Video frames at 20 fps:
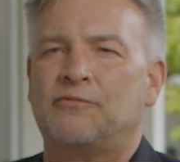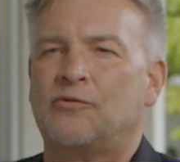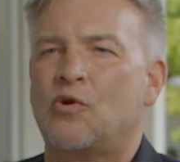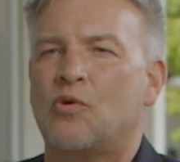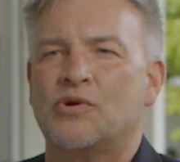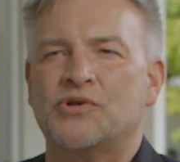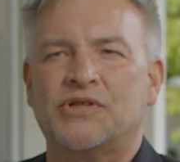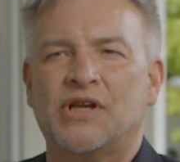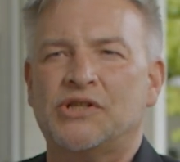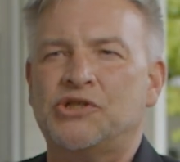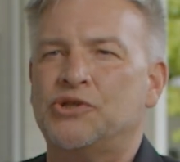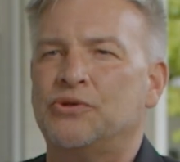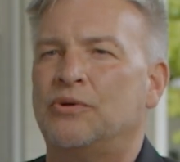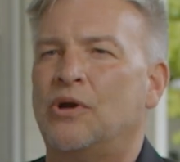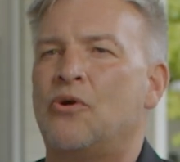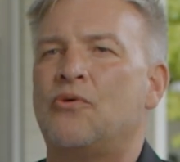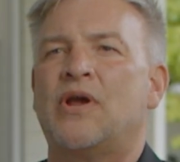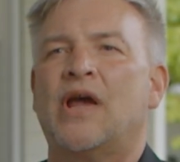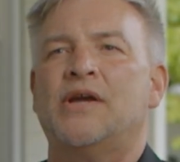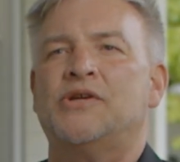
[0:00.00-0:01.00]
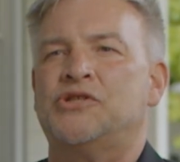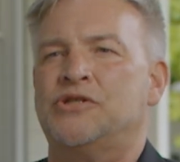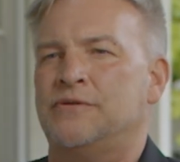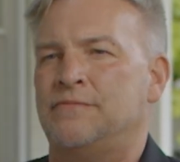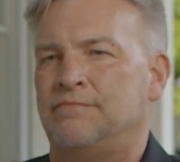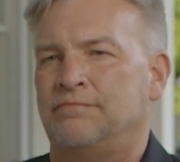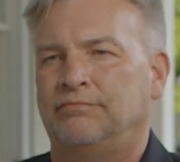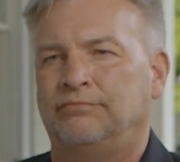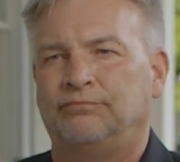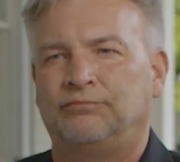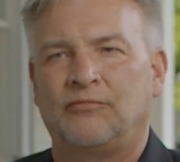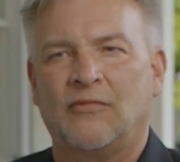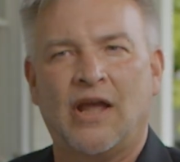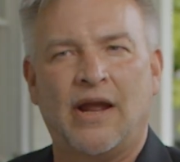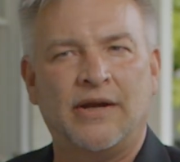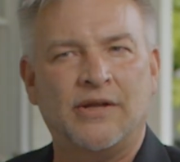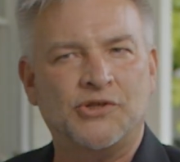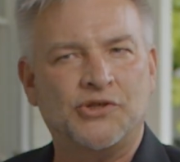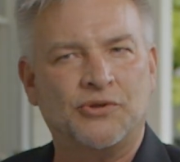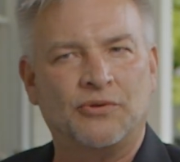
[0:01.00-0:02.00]
of course, that's your location.
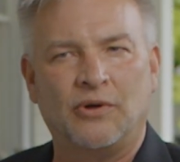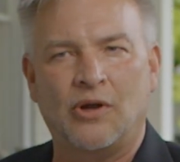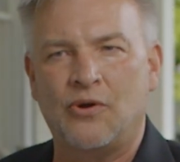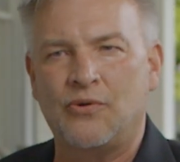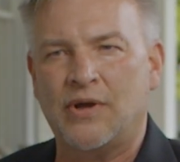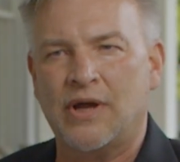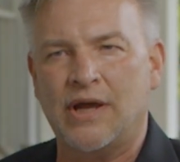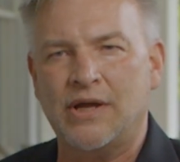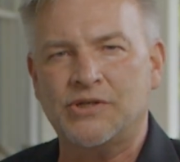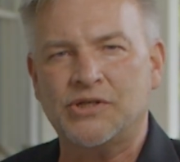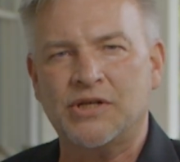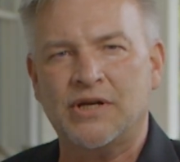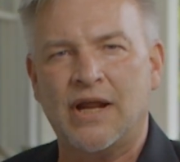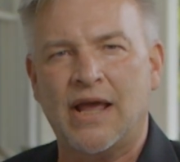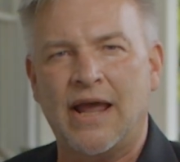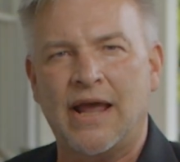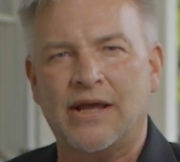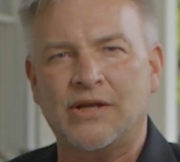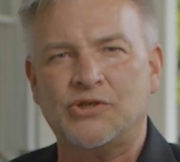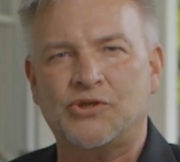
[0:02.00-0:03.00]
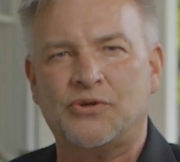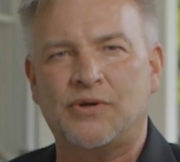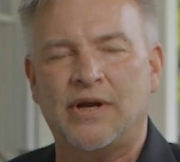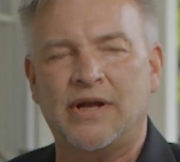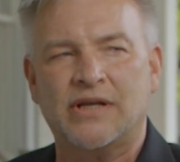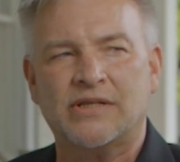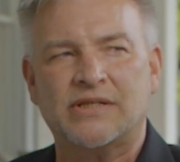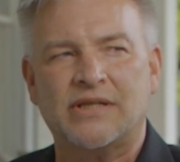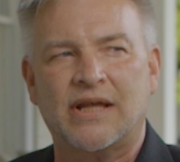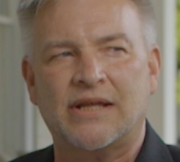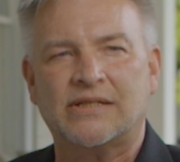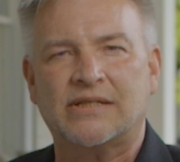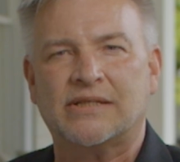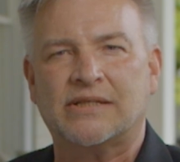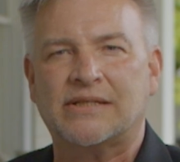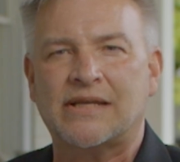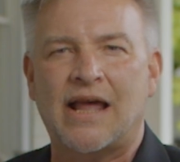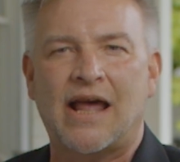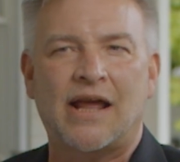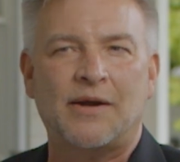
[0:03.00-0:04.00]
That is your location address that's
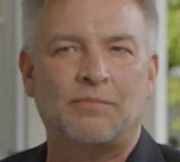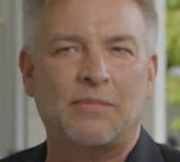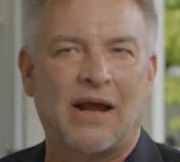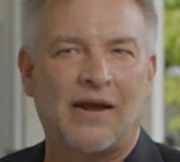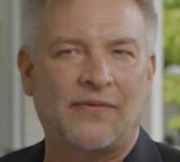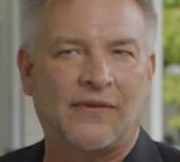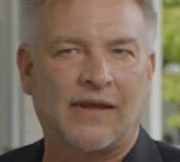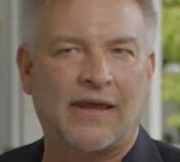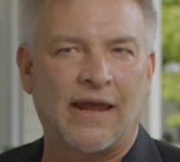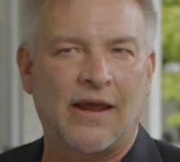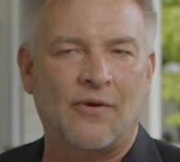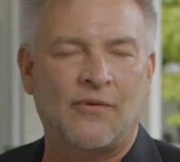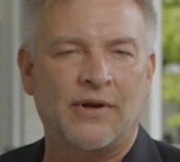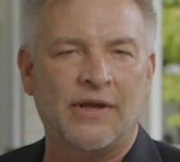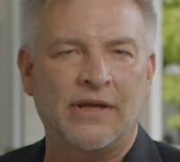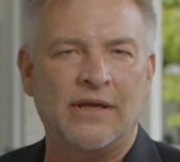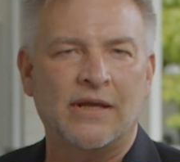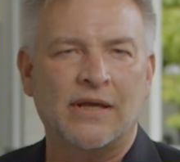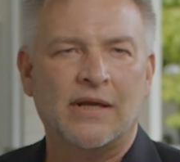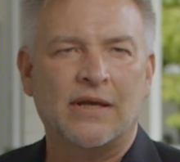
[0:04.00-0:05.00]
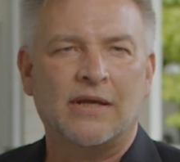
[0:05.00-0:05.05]
assigned by the county.